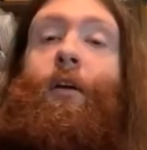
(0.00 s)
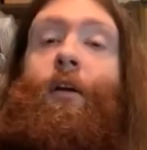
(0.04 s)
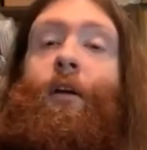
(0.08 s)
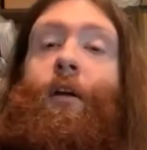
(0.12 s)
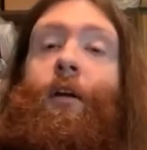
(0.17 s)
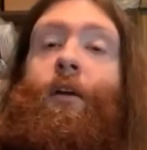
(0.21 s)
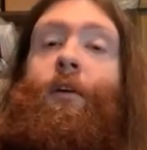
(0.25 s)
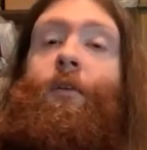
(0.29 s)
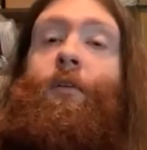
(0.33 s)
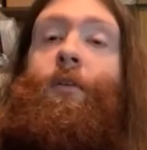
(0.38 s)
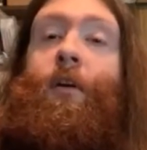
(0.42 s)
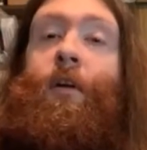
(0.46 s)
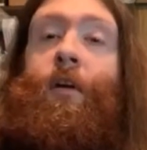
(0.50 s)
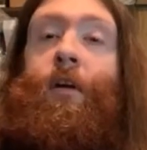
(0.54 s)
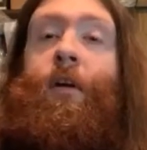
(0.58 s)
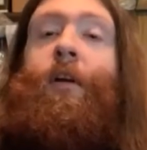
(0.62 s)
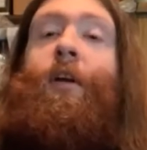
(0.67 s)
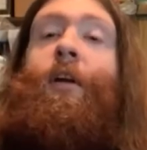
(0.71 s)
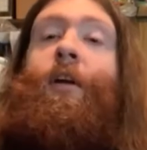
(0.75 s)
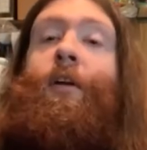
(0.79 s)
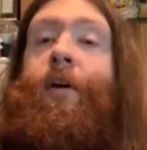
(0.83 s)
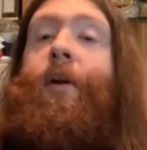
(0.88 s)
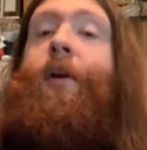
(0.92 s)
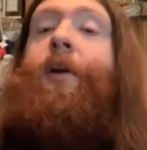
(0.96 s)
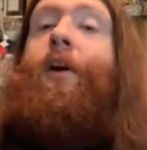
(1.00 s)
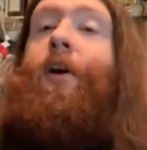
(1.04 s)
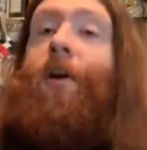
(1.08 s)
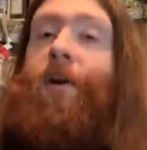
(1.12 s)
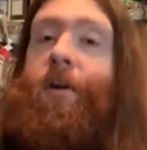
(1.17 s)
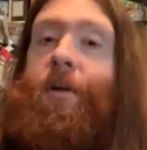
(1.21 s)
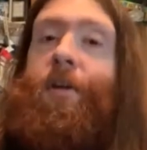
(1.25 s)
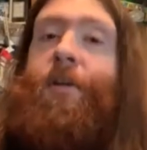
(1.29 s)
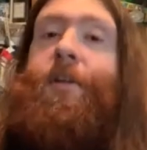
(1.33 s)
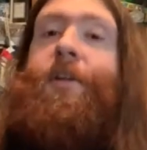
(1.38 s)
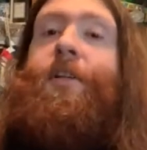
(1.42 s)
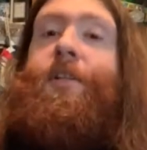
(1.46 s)
you know.
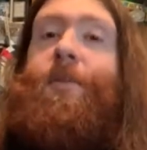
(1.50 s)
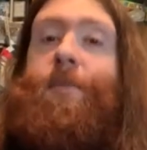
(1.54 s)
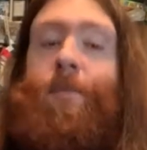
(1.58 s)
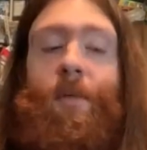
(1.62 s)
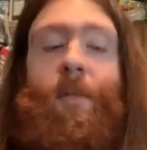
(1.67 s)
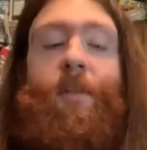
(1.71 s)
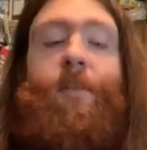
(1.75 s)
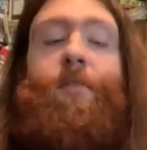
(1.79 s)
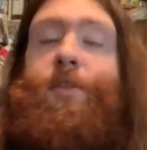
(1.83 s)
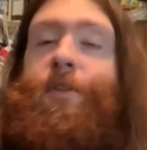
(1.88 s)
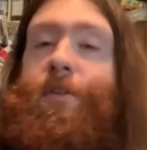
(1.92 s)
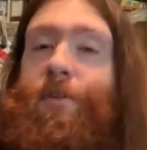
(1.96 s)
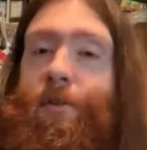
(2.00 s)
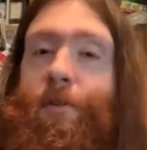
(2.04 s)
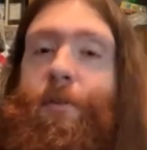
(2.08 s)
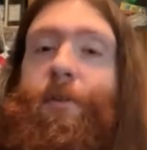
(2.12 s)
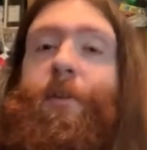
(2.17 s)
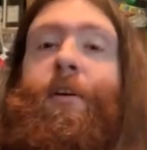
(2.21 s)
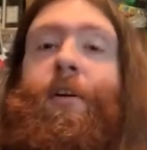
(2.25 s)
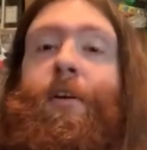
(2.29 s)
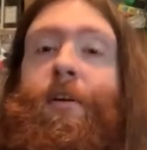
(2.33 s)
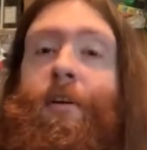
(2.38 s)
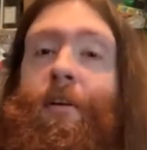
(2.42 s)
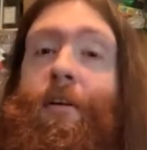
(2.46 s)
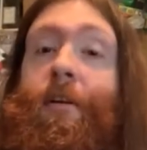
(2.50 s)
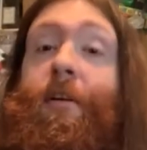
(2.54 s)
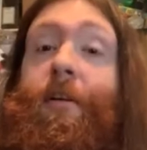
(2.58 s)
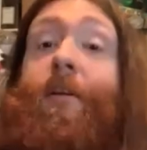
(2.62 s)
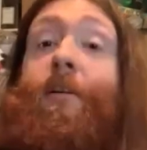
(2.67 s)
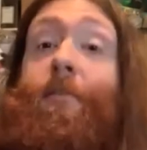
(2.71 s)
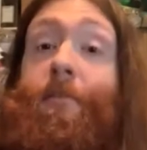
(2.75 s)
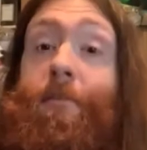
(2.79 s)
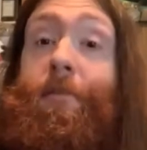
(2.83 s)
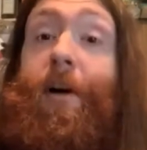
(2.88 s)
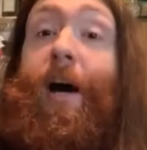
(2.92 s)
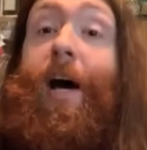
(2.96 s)
ergotism gives you
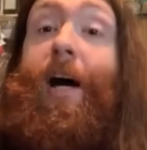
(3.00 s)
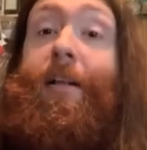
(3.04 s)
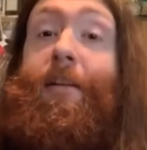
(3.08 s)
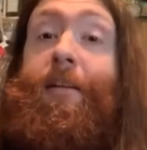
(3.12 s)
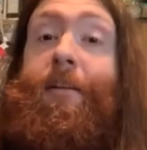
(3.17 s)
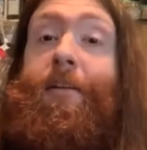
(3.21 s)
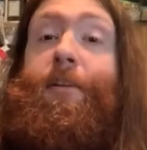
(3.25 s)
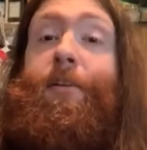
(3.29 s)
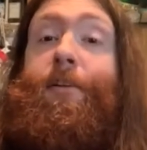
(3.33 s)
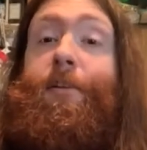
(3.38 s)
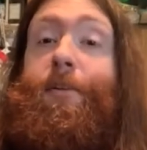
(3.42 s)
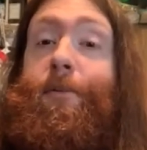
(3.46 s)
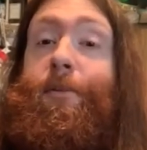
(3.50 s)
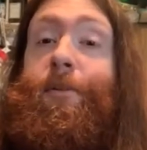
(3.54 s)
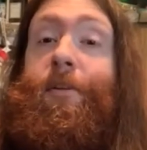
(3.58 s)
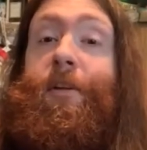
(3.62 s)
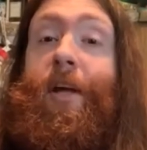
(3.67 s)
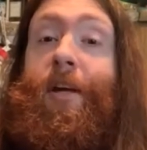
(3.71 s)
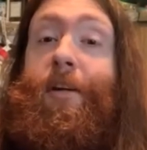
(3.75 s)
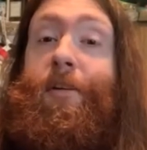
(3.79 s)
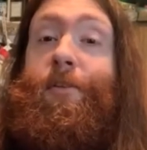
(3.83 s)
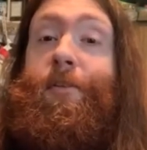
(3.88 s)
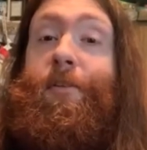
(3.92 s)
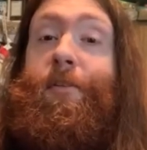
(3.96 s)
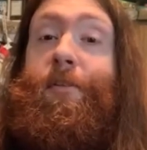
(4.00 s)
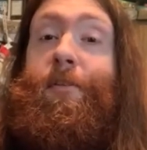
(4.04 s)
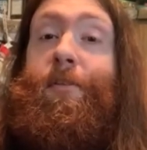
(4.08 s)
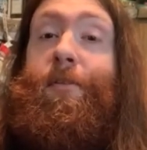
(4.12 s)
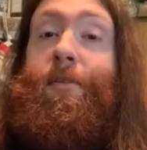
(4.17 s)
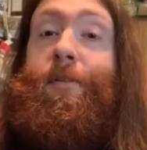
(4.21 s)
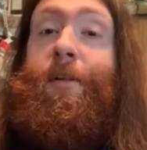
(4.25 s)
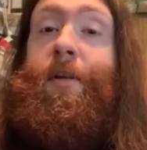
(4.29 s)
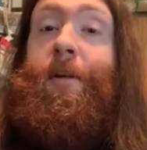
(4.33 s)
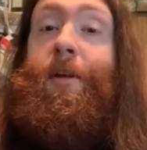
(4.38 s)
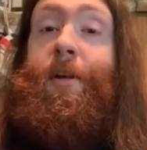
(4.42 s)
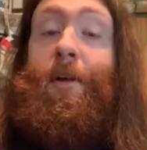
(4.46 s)
violent
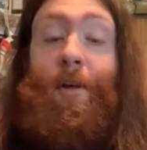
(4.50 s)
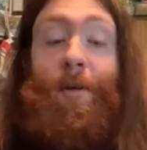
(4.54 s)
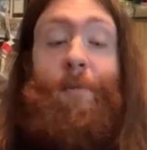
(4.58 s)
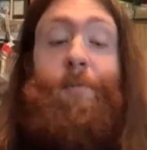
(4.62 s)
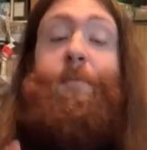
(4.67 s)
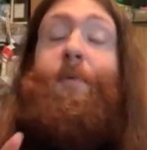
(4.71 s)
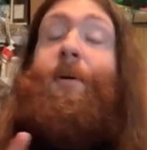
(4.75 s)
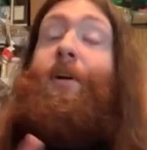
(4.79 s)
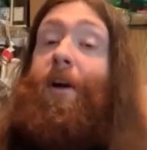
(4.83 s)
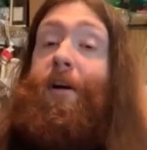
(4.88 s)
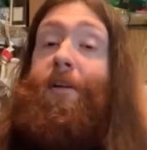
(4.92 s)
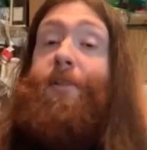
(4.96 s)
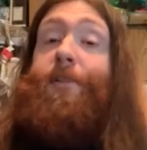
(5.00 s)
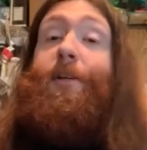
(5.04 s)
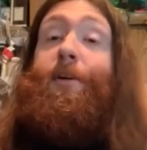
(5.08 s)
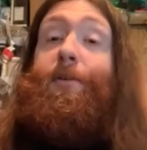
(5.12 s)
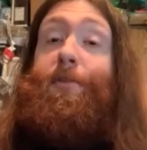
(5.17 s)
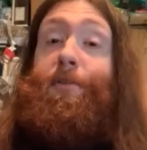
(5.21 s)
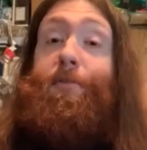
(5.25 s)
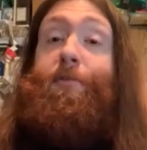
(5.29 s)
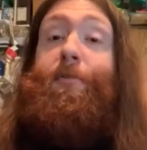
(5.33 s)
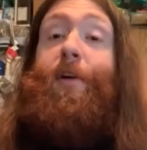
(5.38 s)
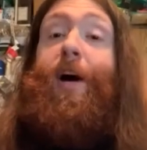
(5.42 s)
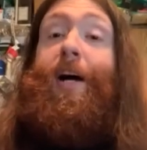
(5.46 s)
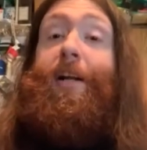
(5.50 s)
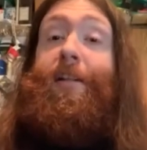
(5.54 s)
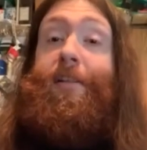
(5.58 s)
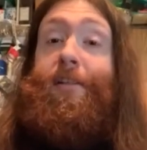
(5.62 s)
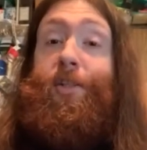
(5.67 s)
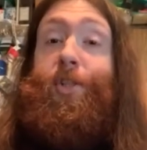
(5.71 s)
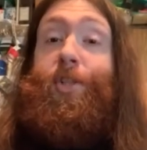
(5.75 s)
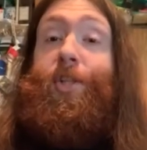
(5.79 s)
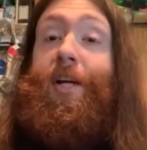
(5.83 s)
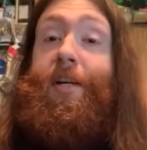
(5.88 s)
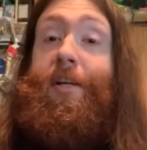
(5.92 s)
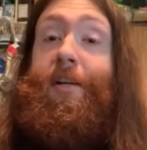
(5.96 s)
hallucinations, but also violent
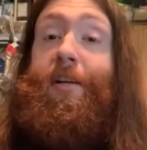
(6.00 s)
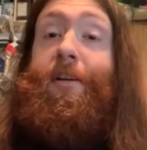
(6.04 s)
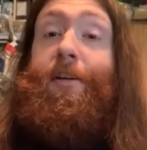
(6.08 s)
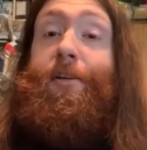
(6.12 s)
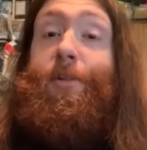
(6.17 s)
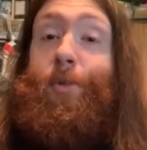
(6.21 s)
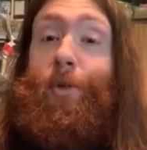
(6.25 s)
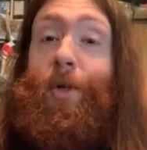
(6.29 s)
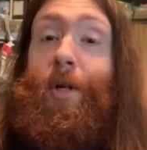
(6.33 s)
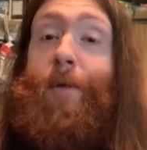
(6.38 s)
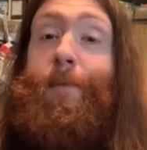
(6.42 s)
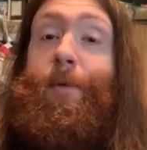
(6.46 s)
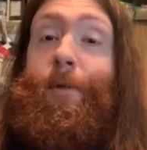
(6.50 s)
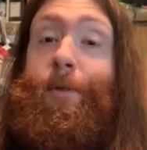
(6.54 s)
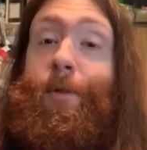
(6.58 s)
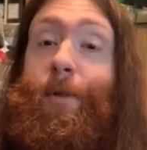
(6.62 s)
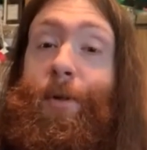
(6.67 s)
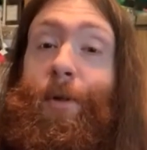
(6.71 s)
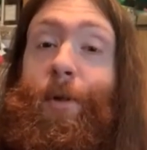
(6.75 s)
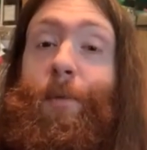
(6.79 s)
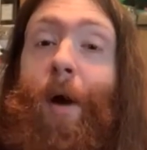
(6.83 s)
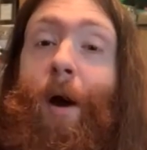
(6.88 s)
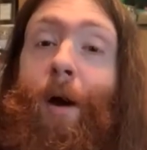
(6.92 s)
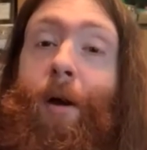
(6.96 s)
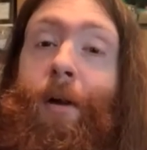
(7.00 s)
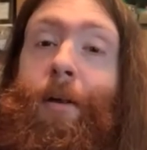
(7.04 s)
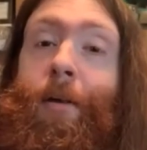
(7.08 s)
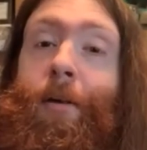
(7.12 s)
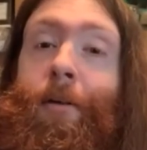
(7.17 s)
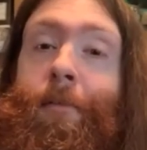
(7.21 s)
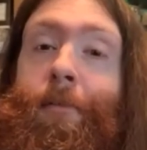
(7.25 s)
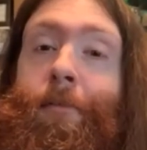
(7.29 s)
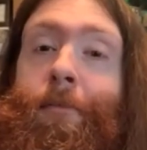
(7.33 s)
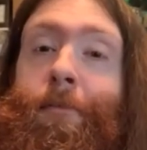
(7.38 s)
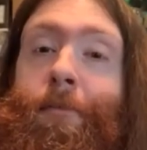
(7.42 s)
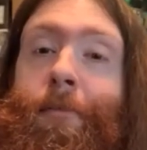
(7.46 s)
shaking and tremors in your
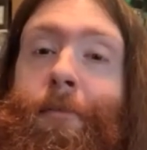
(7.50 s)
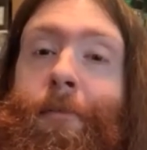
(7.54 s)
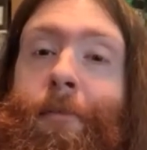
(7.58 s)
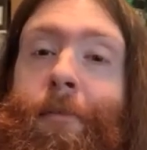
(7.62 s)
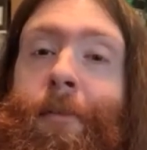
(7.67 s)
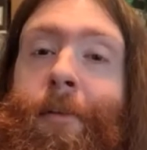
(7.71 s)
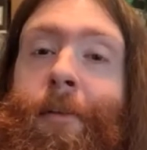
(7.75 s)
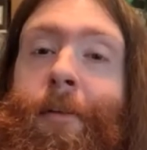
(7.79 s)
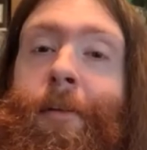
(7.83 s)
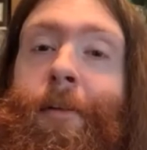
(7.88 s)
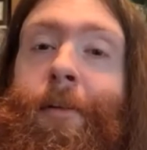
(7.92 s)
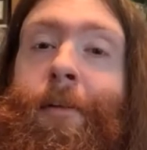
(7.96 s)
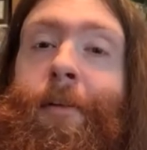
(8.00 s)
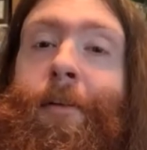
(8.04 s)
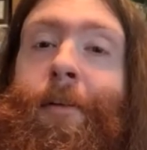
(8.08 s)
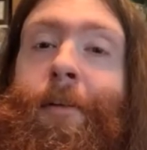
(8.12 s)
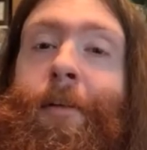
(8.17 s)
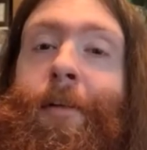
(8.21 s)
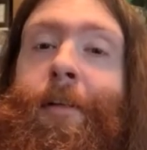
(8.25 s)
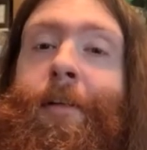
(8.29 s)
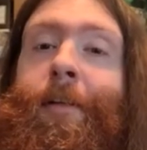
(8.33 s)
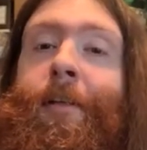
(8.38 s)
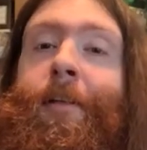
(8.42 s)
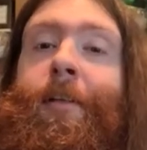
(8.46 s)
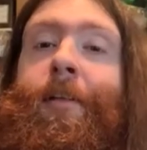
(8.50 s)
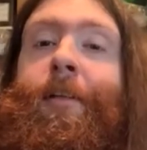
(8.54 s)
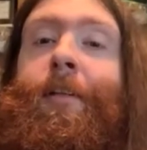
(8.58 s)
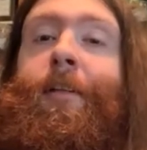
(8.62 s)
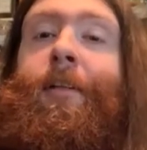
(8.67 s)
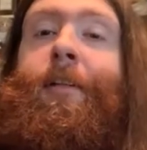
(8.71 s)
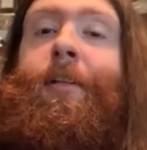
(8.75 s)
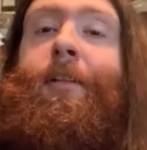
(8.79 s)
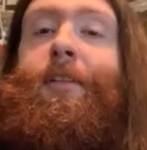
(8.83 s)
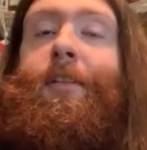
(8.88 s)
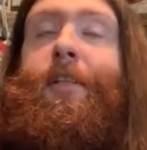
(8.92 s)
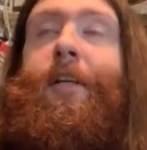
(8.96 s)
body. Yeah.
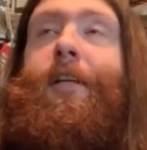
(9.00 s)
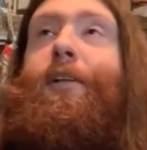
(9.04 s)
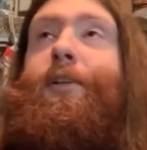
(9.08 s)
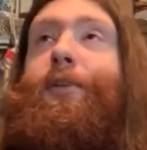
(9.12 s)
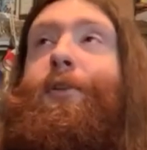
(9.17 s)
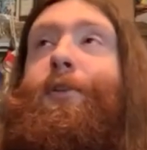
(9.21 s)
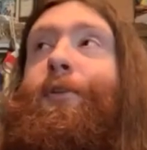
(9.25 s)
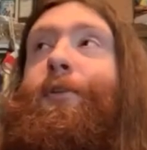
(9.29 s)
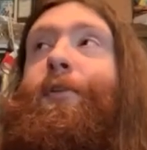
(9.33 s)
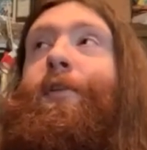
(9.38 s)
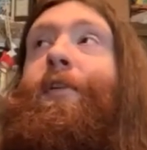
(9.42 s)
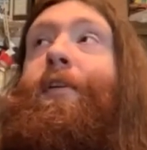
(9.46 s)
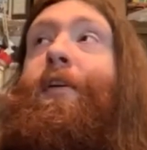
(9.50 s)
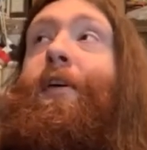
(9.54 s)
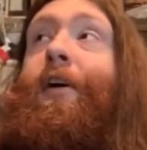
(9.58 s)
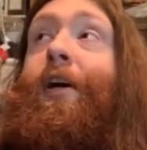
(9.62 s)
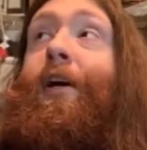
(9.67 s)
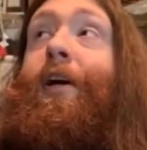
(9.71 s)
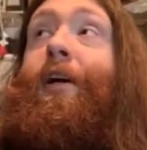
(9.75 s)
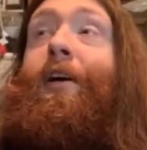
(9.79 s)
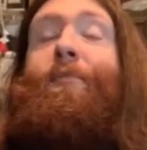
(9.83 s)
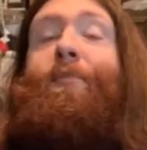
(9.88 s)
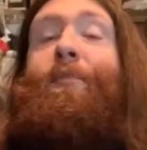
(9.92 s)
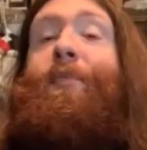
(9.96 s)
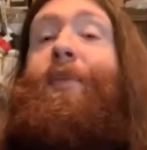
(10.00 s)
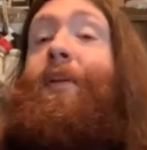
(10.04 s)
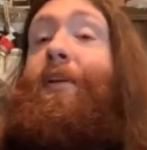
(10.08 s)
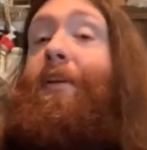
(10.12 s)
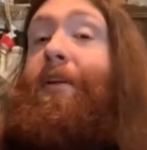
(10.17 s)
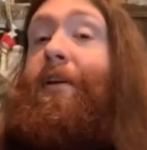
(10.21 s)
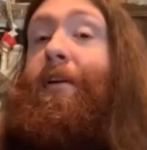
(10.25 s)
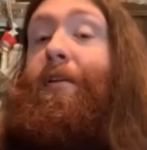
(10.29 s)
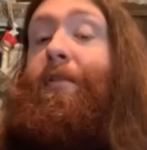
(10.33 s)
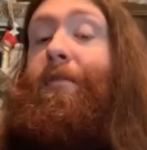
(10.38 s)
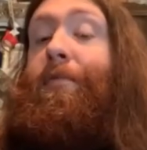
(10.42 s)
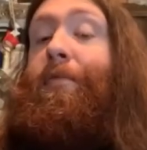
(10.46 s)
So
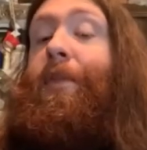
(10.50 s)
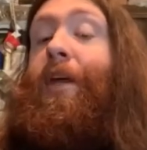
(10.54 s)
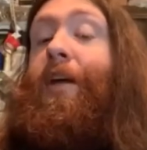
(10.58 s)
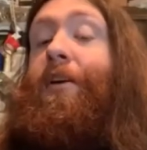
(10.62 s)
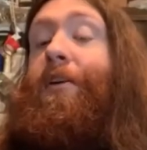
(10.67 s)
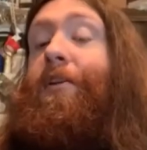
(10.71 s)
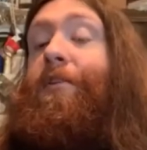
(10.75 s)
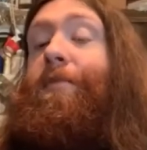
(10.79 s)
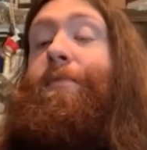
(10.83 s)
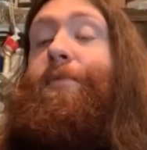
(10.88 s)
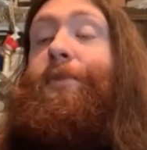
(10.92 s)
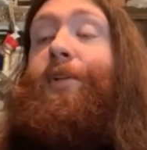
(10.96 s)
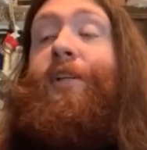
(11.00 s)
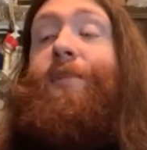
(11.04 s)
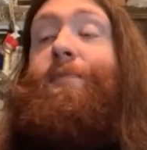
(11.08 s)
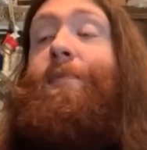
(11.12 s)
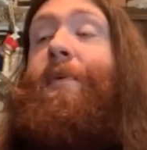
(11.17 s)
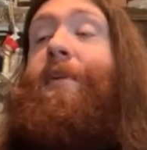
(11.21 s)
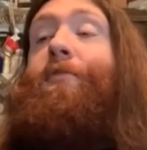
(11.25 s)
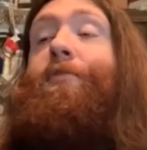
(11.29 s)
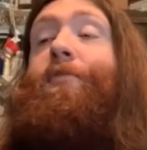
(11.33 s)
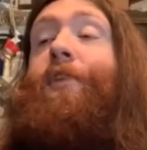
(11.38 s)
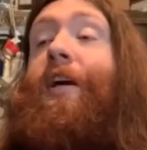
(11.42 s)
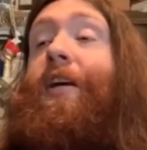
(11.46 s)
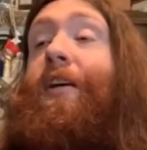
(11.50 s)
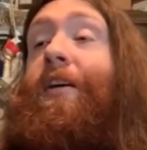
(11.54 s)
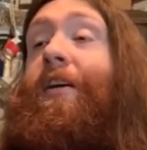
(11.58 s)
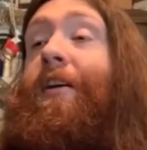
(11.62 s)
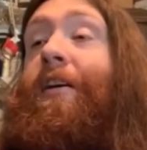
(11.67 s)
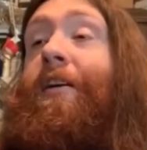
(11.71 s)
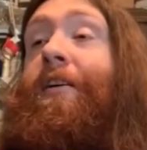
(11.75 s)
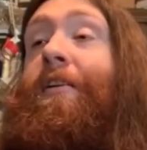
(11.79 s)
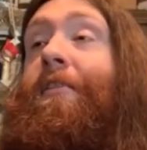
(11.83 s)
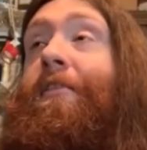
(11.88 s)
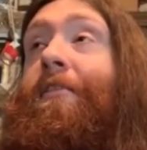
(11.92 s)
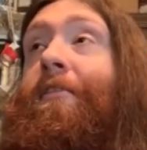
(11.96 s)
they could have just been faking
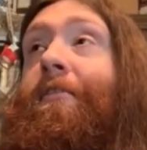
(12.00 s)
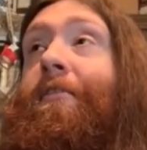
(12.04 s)
it